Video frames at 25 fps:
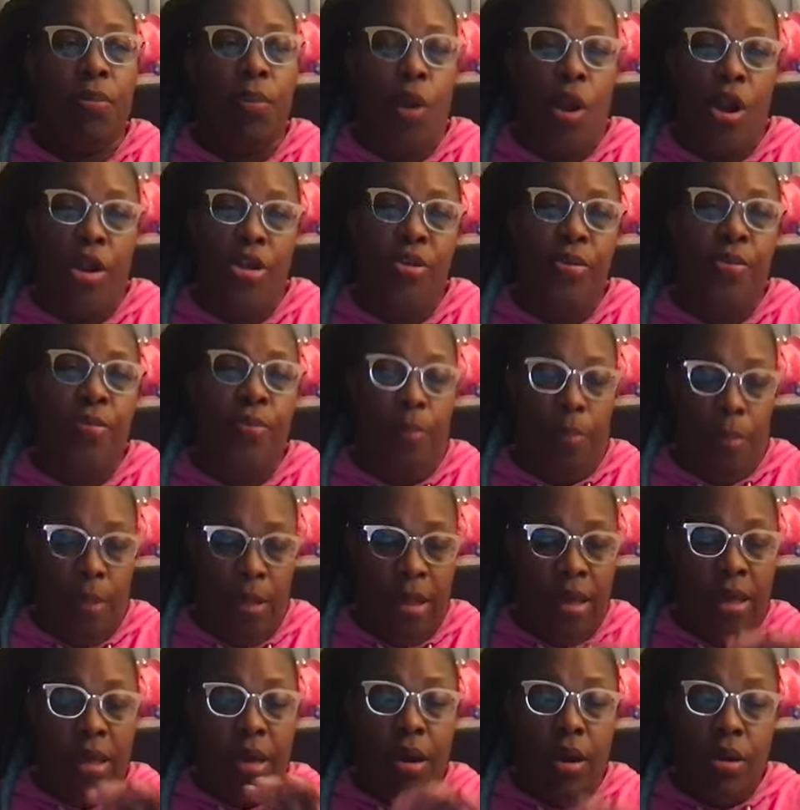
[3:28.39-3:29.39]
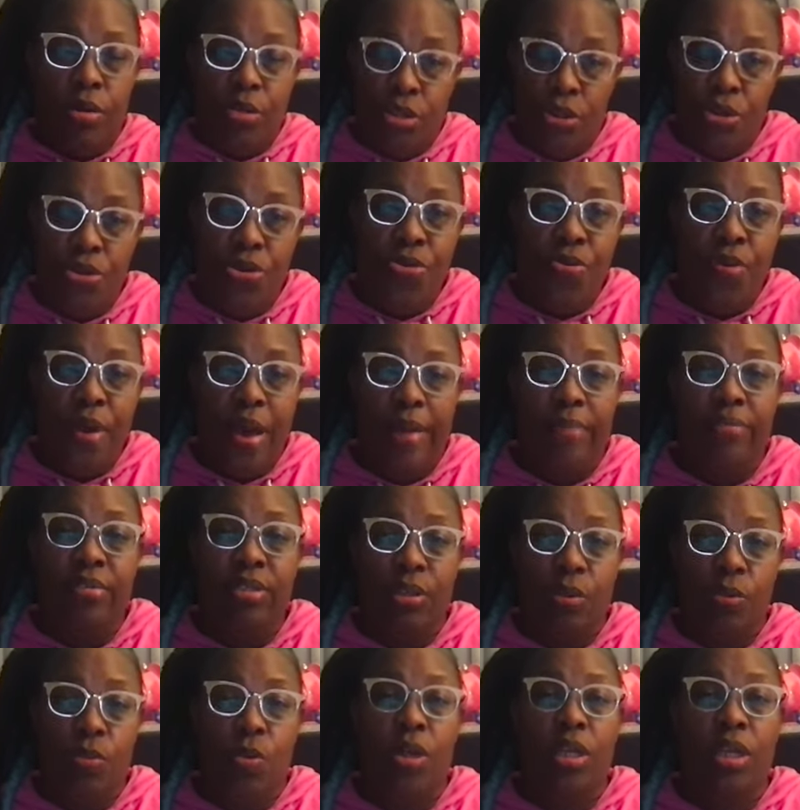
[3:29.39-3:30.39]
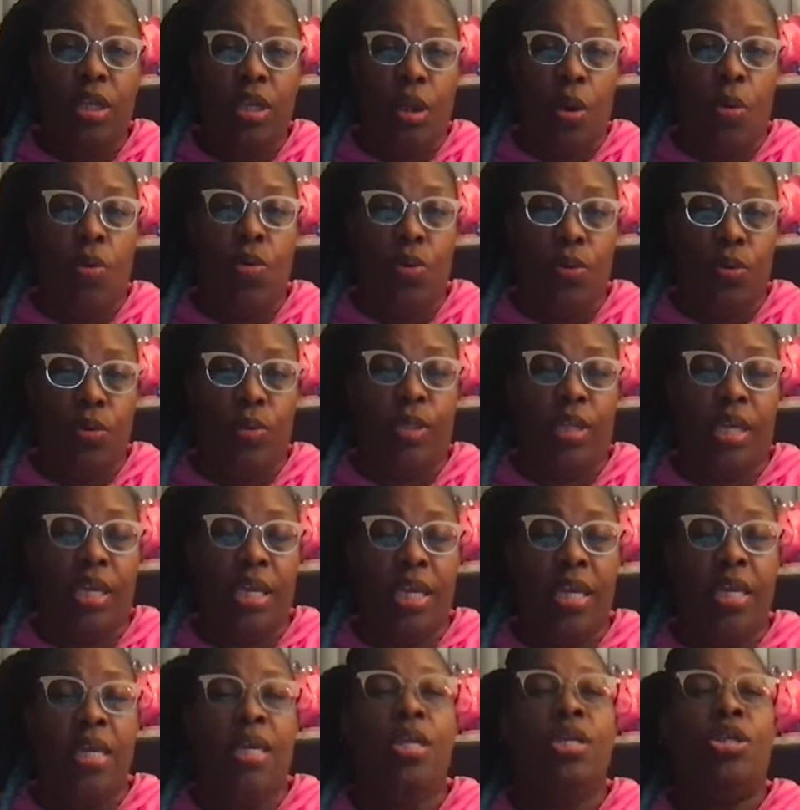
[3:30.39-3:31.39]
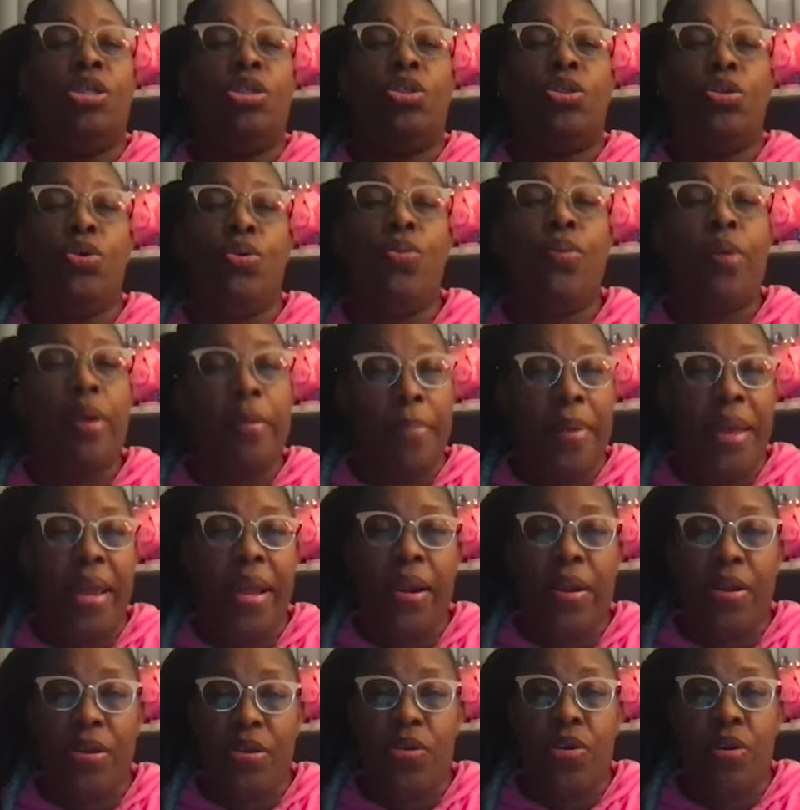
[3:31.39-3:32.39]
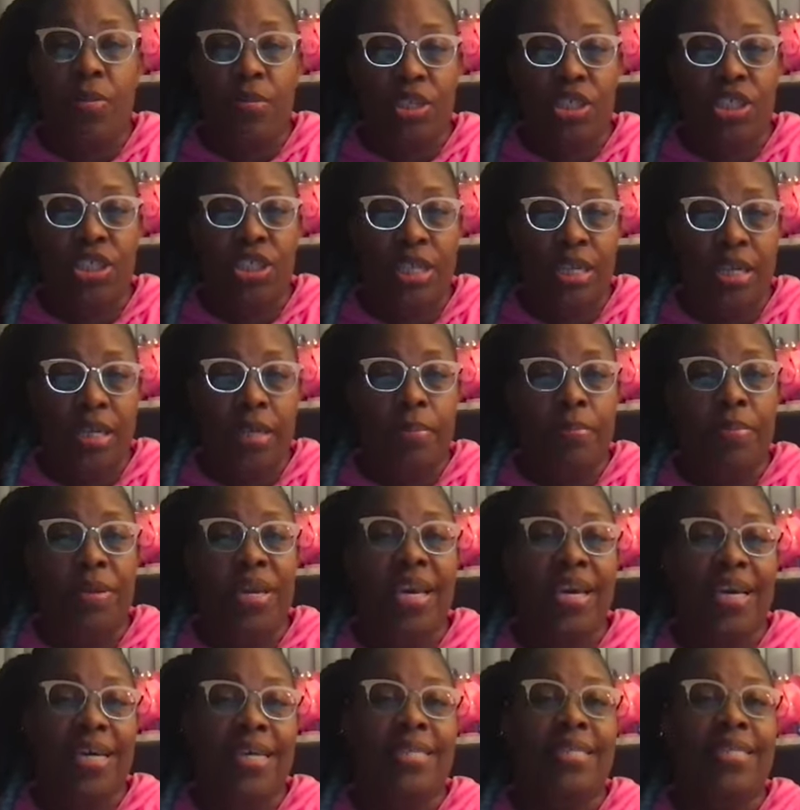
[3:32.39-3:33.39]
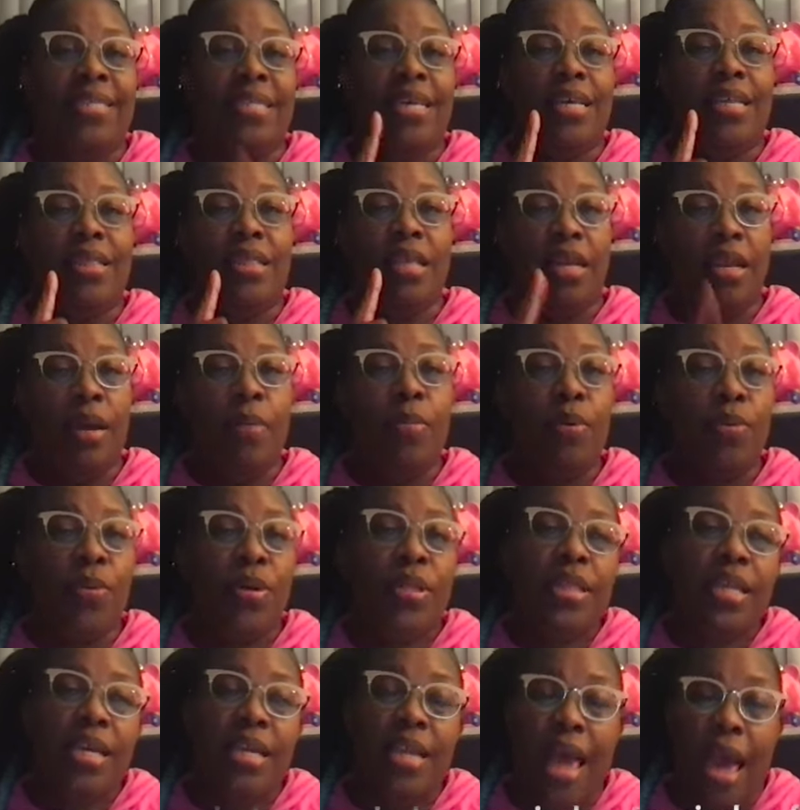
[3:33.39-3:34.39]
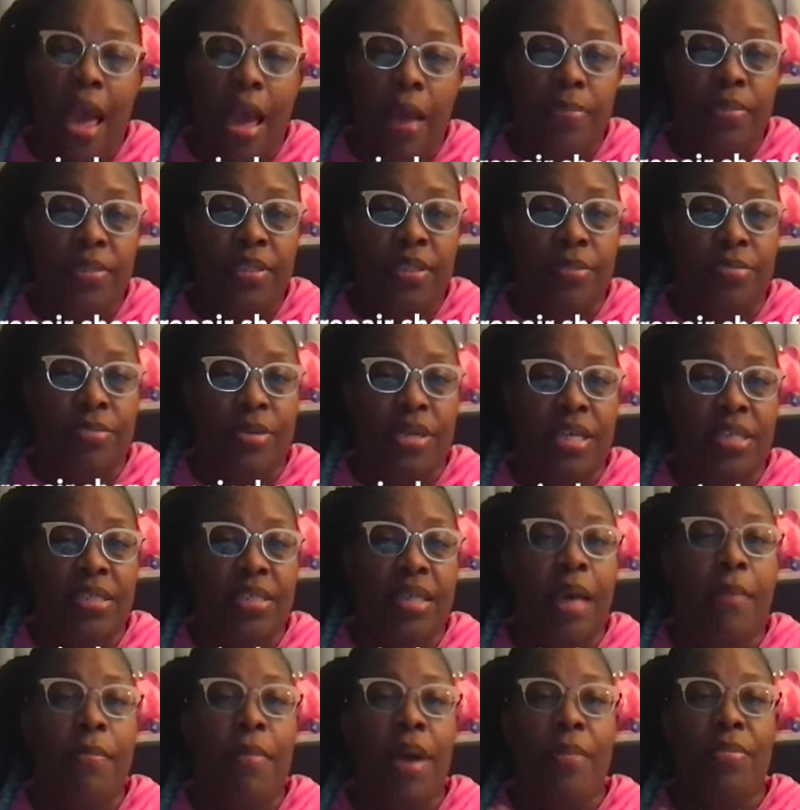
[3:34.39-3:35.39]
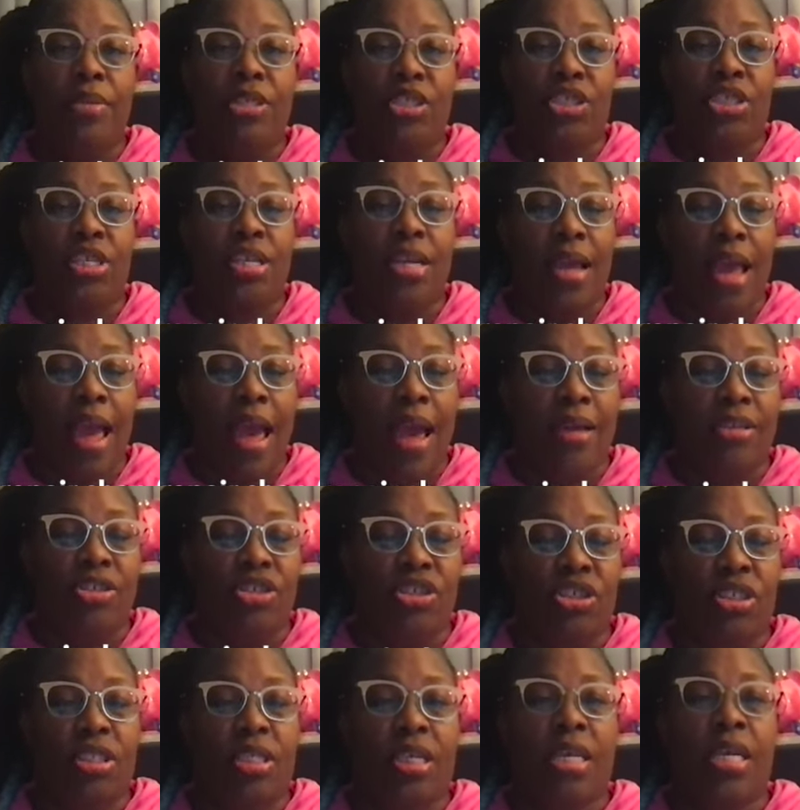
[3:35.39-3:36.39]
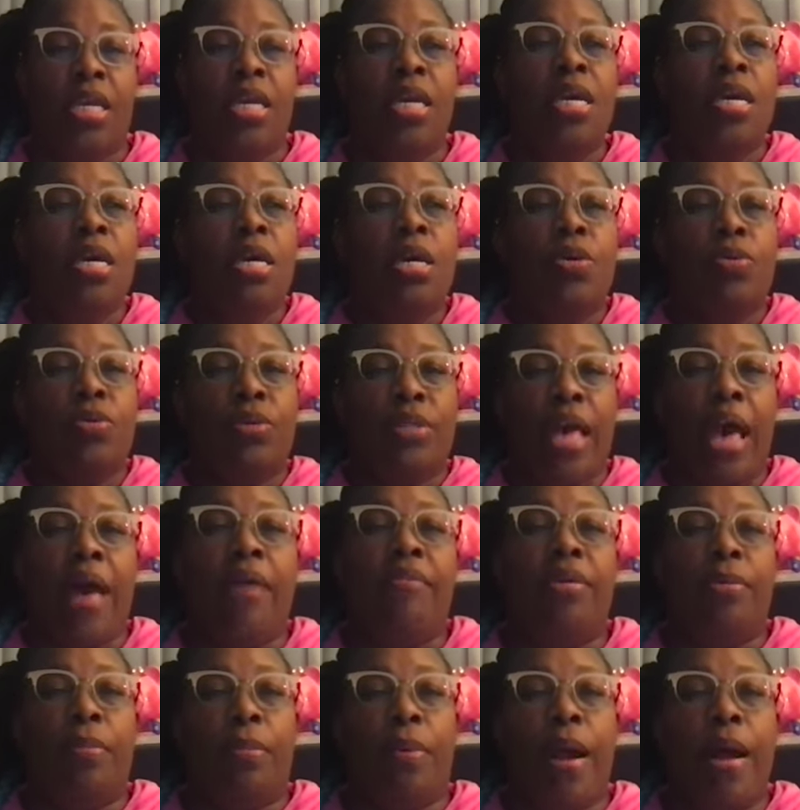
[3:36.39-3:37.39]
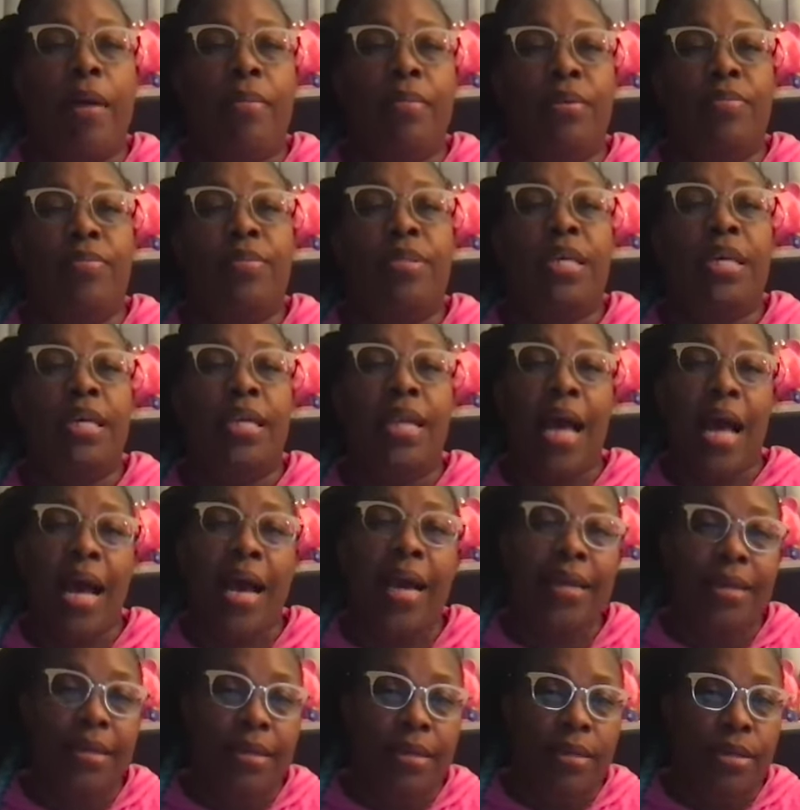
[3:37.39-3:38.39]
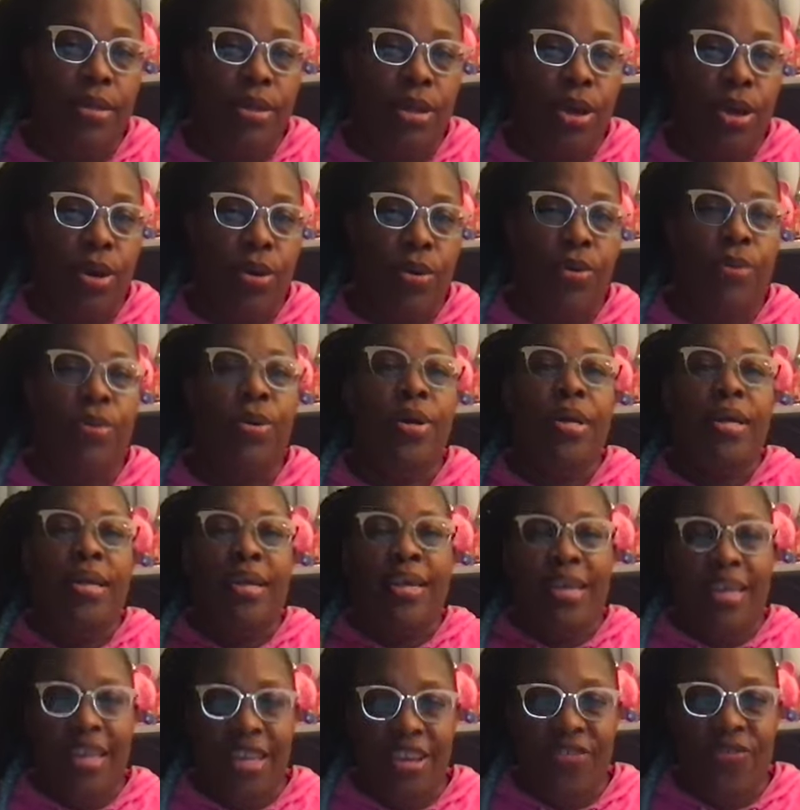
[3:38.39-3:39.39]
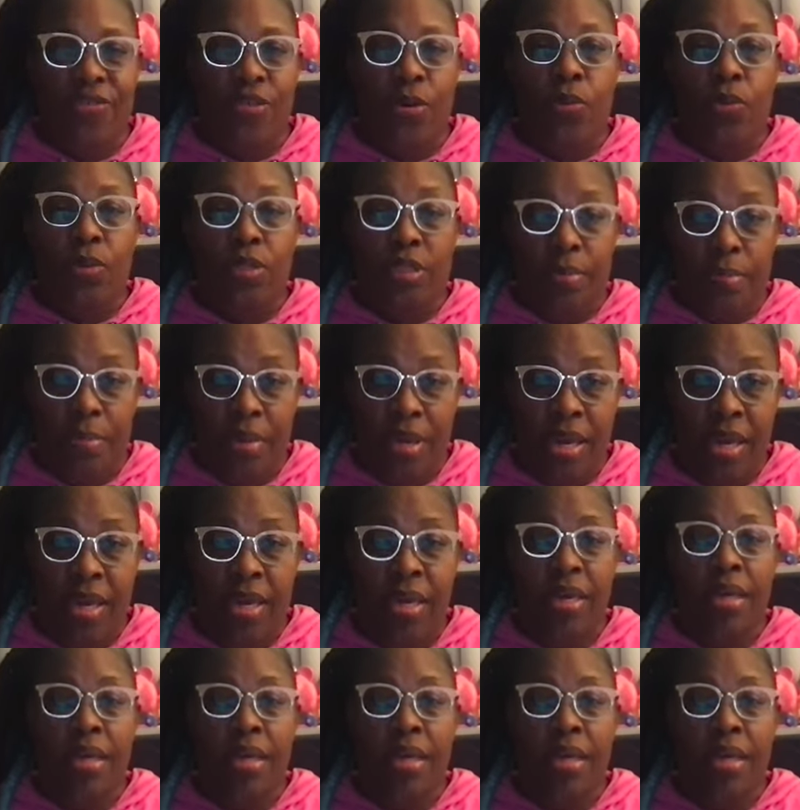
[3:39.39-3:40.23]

are you do you have someone locally to repair your machine? Because the number one thing that happened to me is that my machine actually was having problems, and I didn't know if it was me,